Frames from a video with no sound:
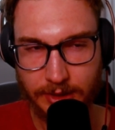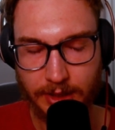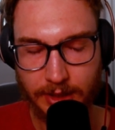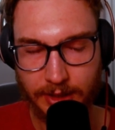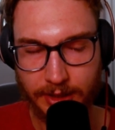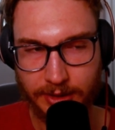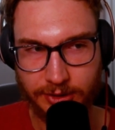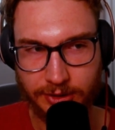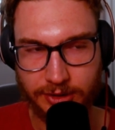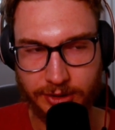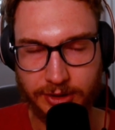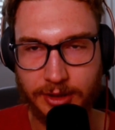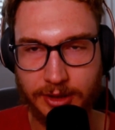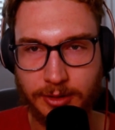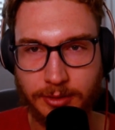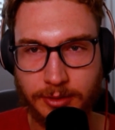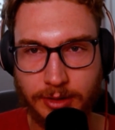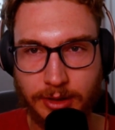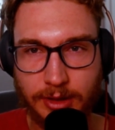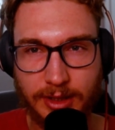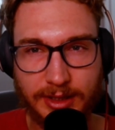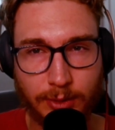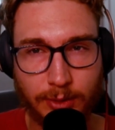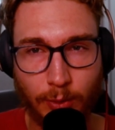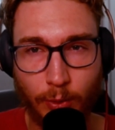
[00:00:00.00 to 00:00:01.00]
So you
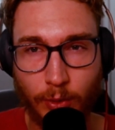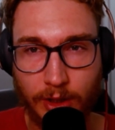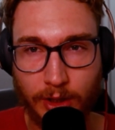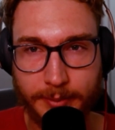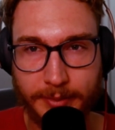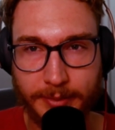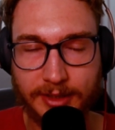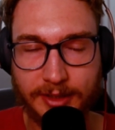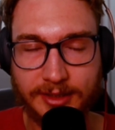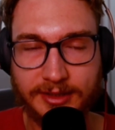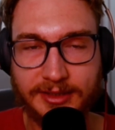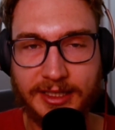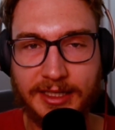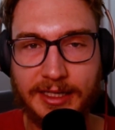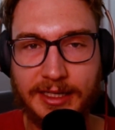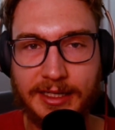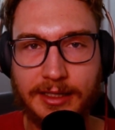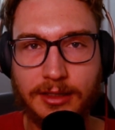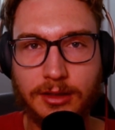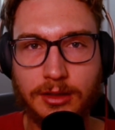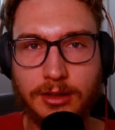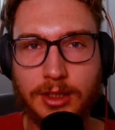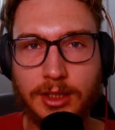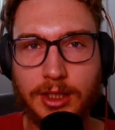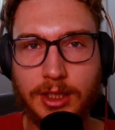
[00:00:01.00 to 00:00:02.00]
don't have to worry about that.
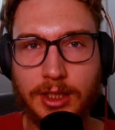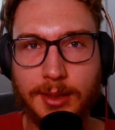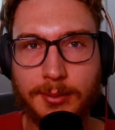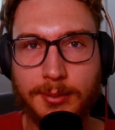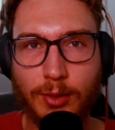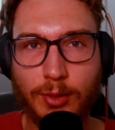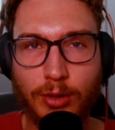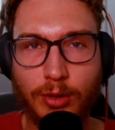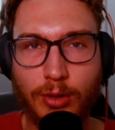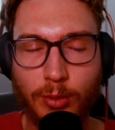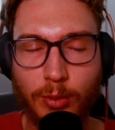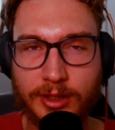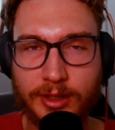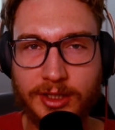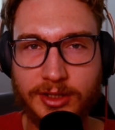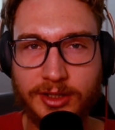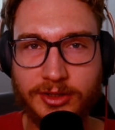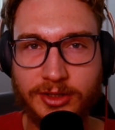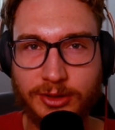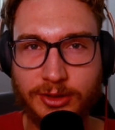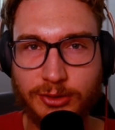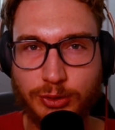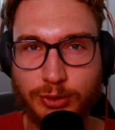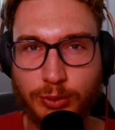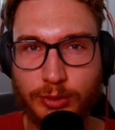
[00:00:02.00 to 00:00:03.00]
But what we're going to
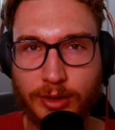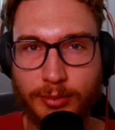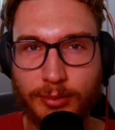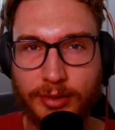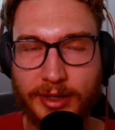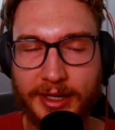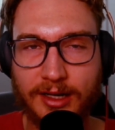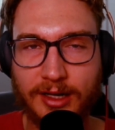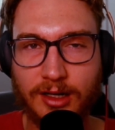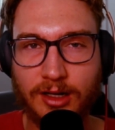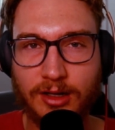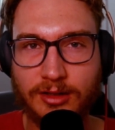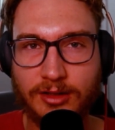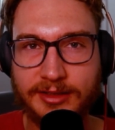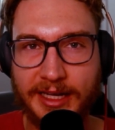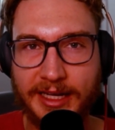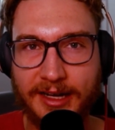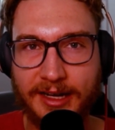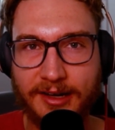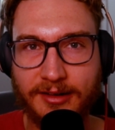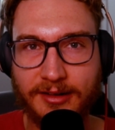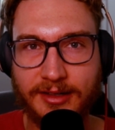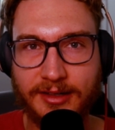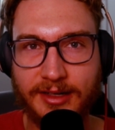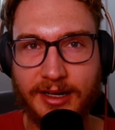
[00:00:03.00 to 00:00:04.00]
do is we're going to break it all
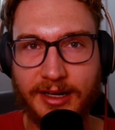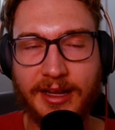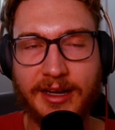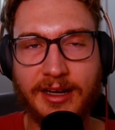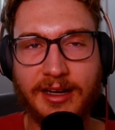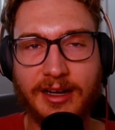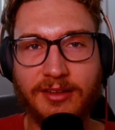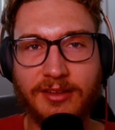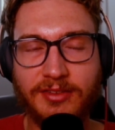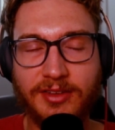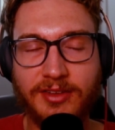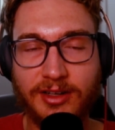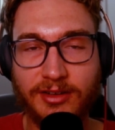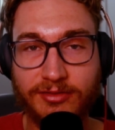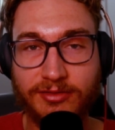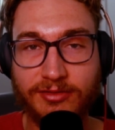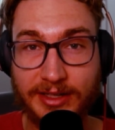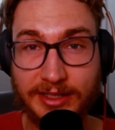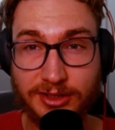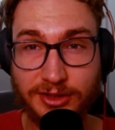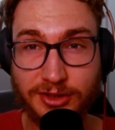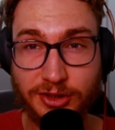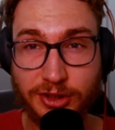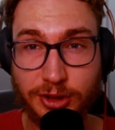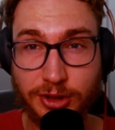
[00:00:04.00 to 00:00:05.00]
down, and if it
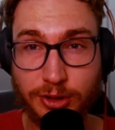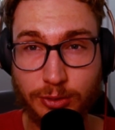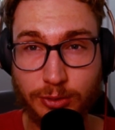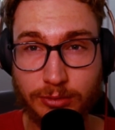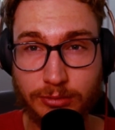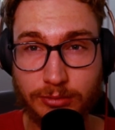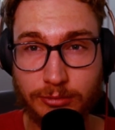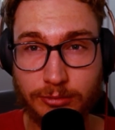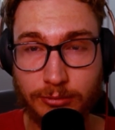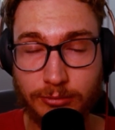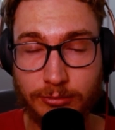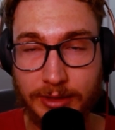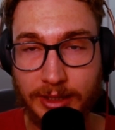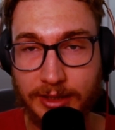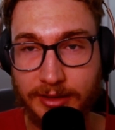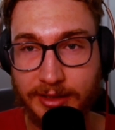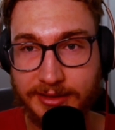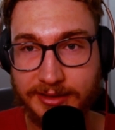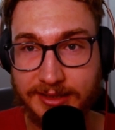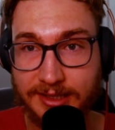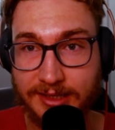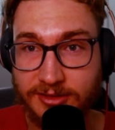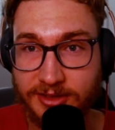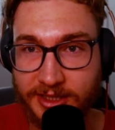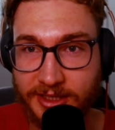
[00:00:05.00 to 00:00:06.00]
offends you, well, it
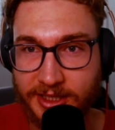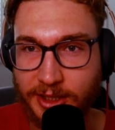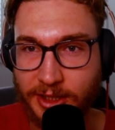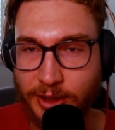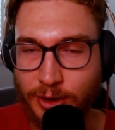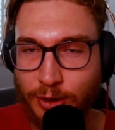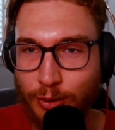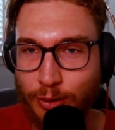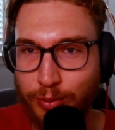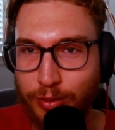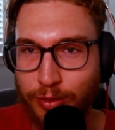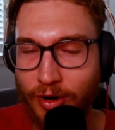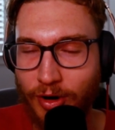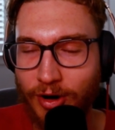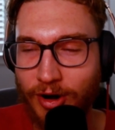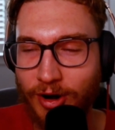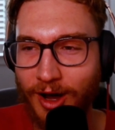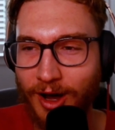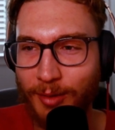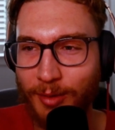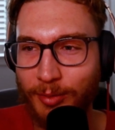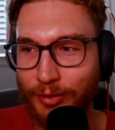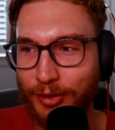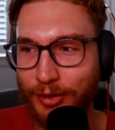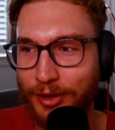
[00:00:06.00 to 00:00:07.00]
sounds like a you
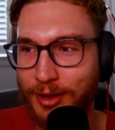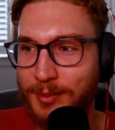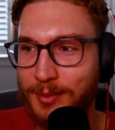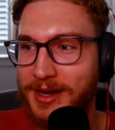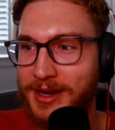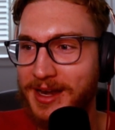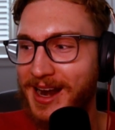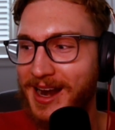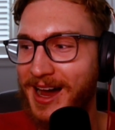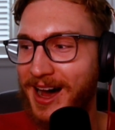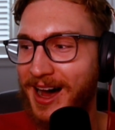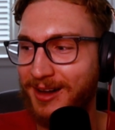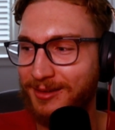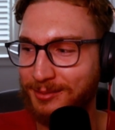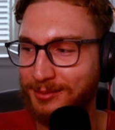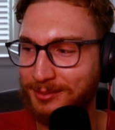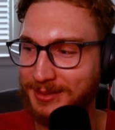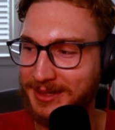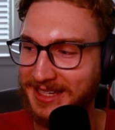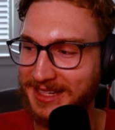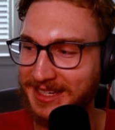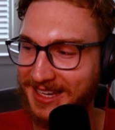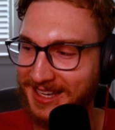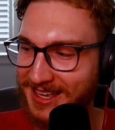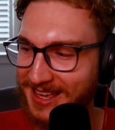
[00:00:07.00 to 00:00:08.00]
problem and not
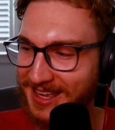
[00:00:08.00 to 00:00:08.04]
me.